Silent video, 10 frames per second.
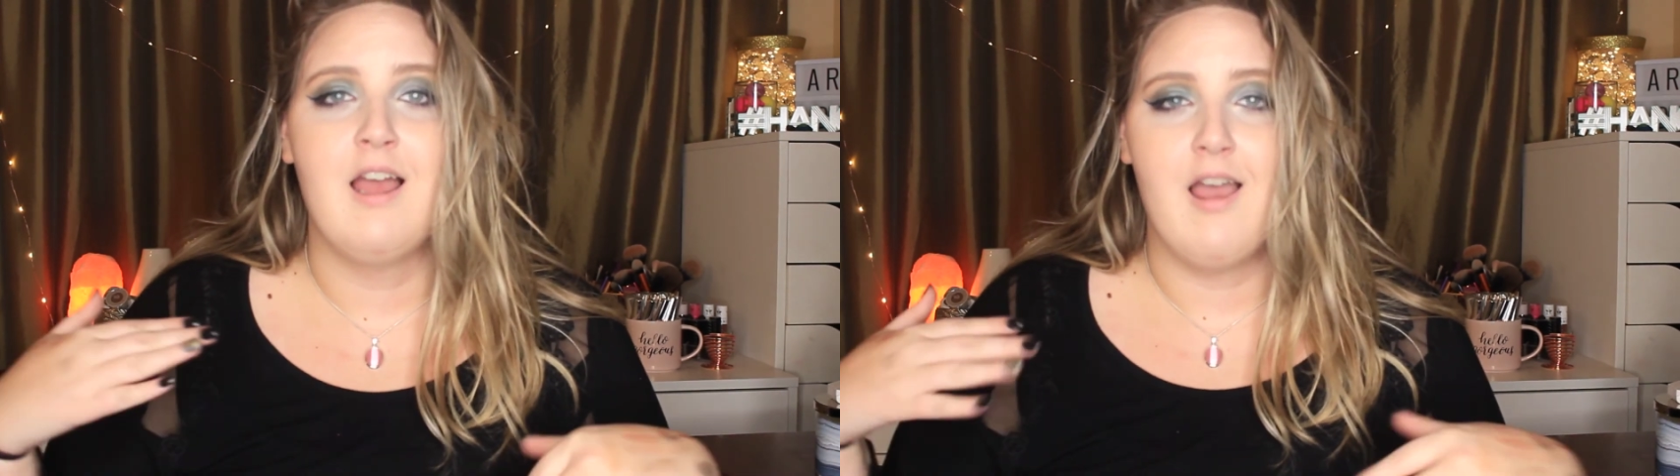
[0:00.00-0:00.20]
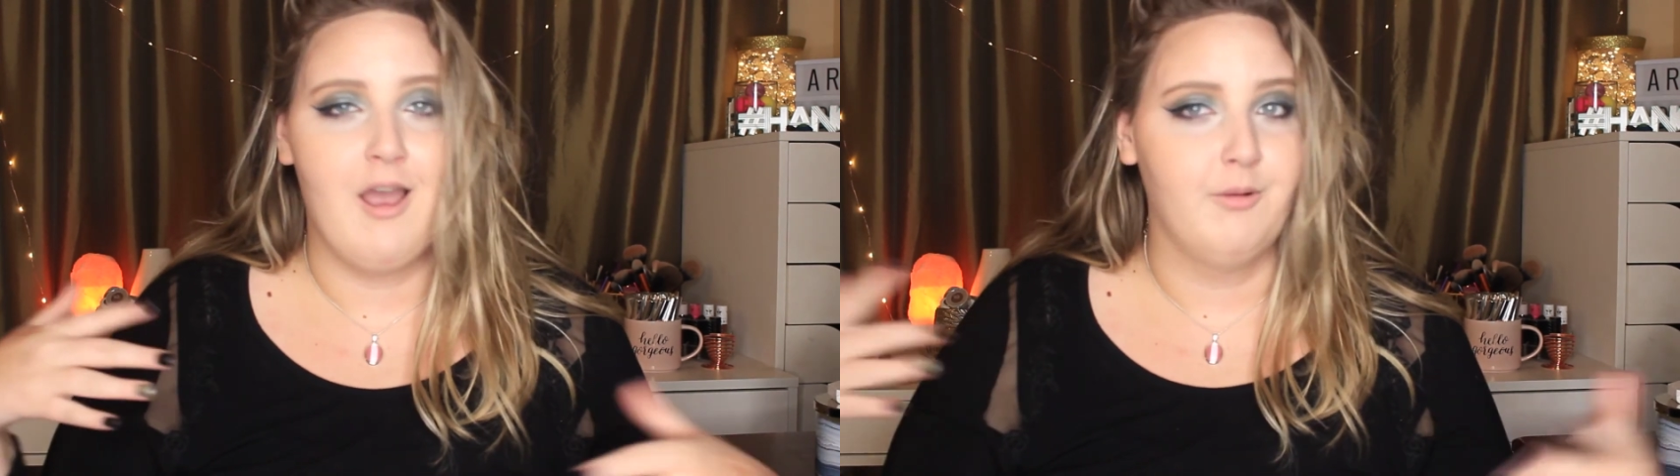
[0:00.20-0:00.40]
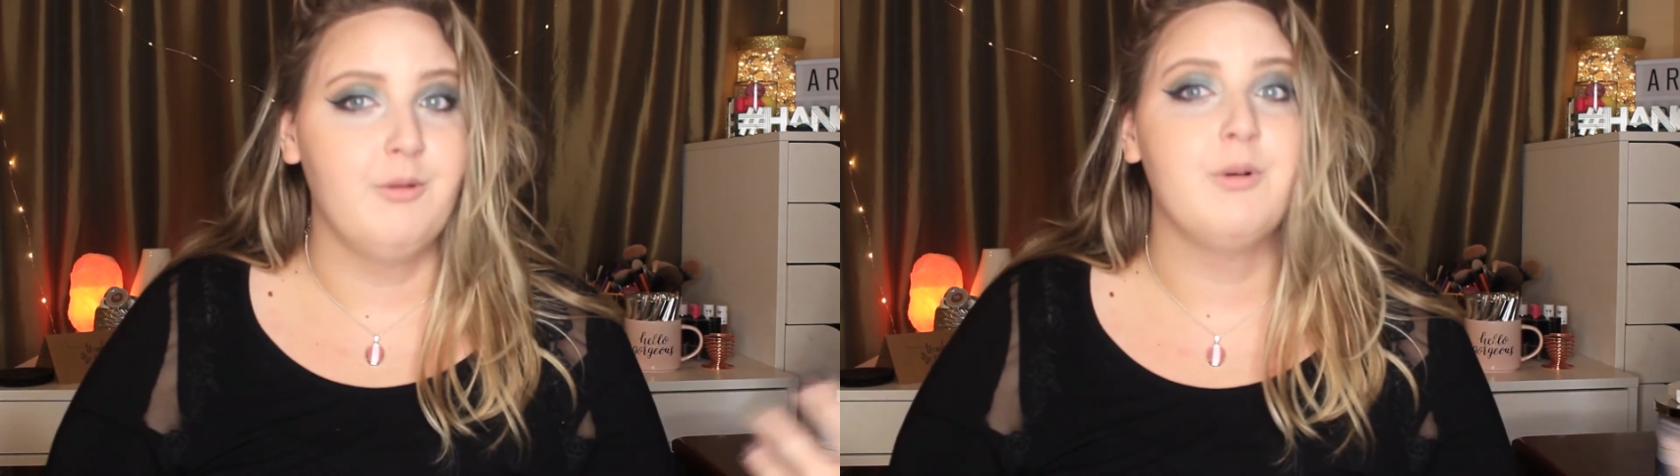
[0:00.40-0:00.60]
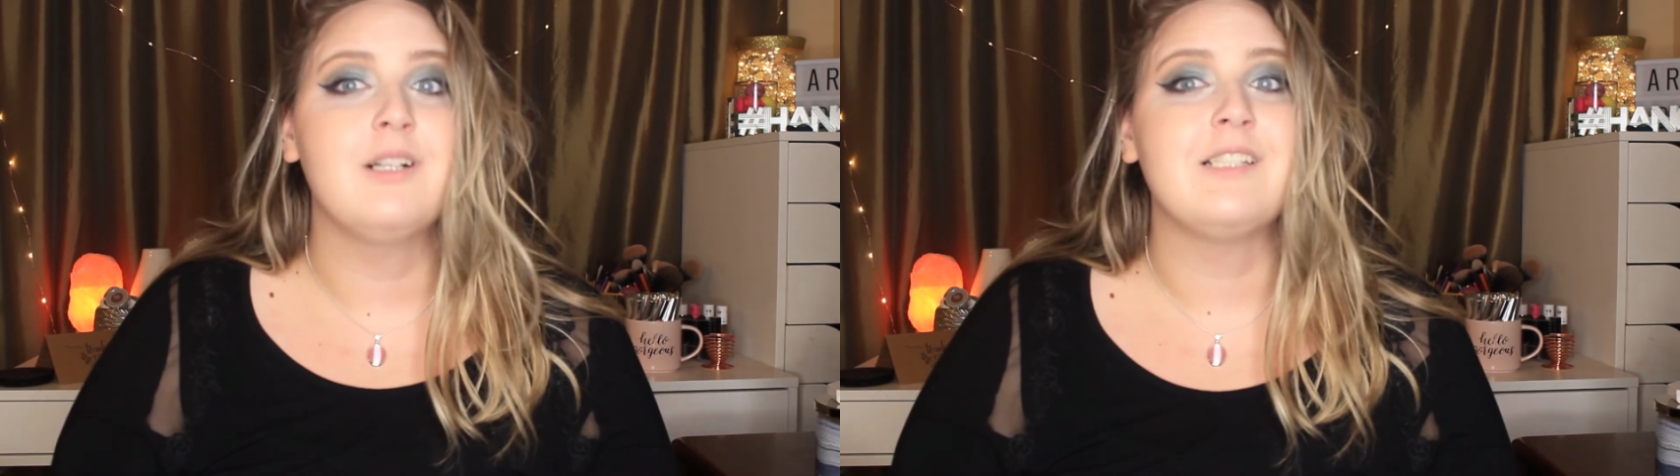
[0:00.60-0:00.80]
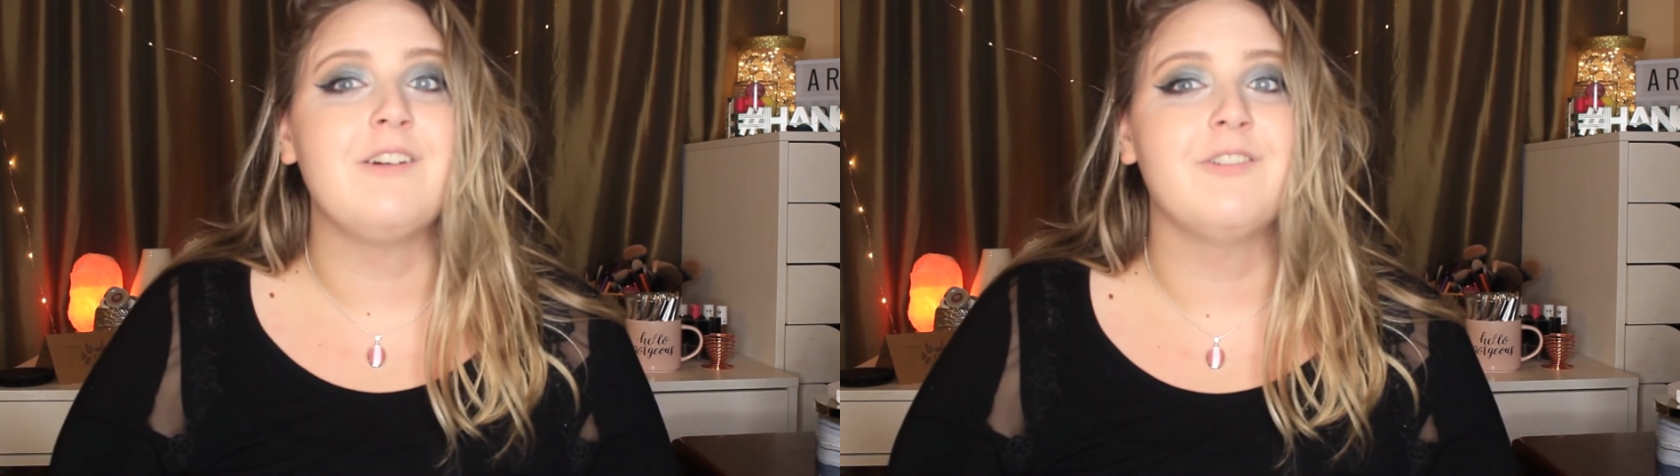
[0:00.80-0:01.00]
how it
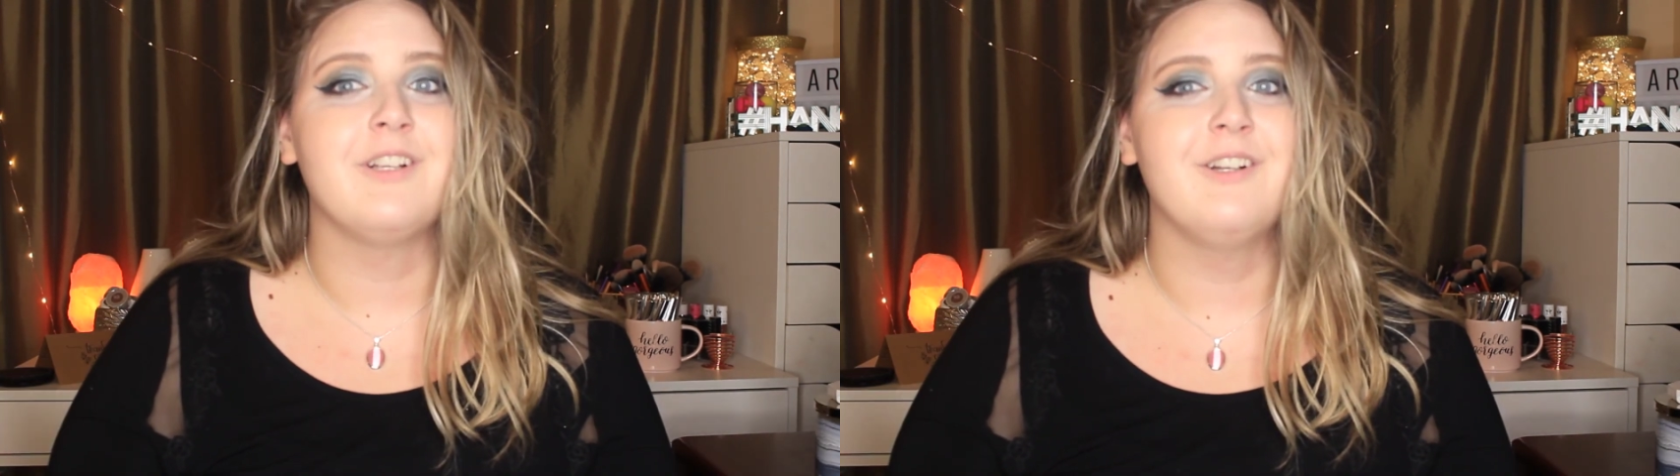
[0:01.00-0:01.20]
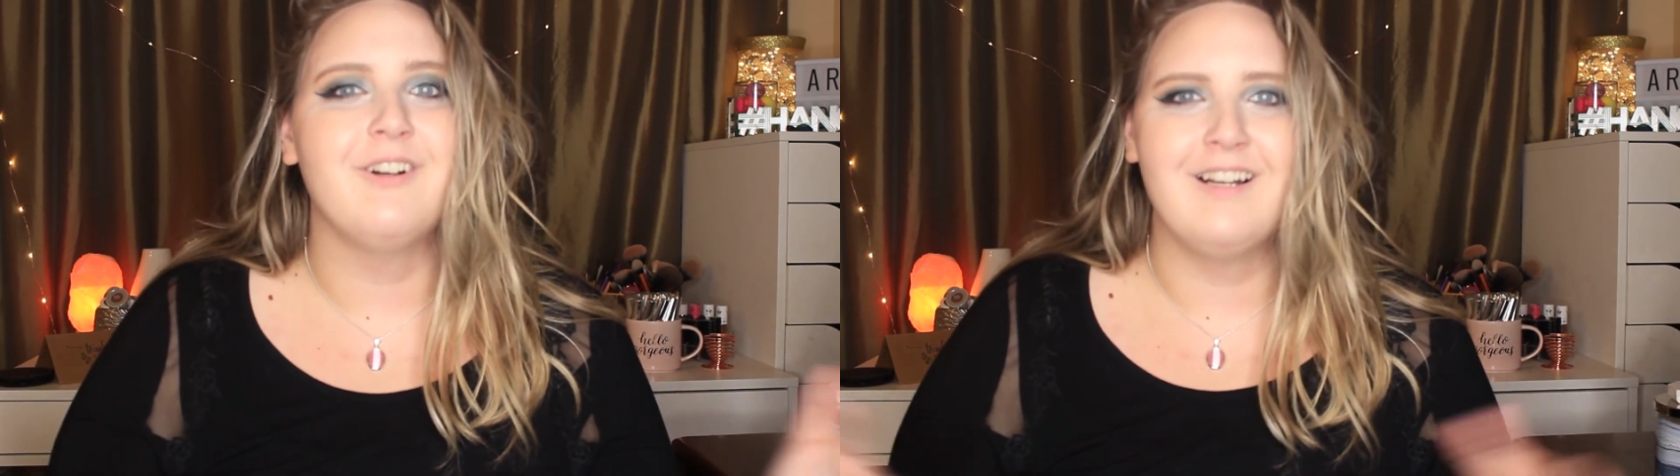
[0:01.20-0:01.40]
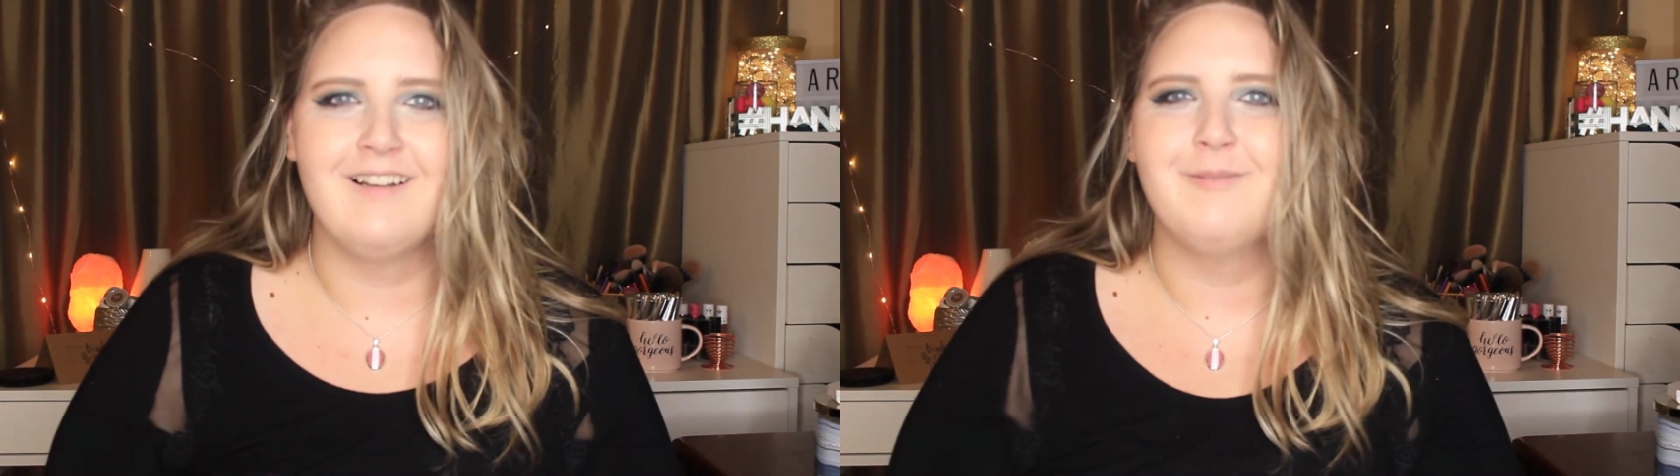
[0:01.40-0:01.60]
works out for you.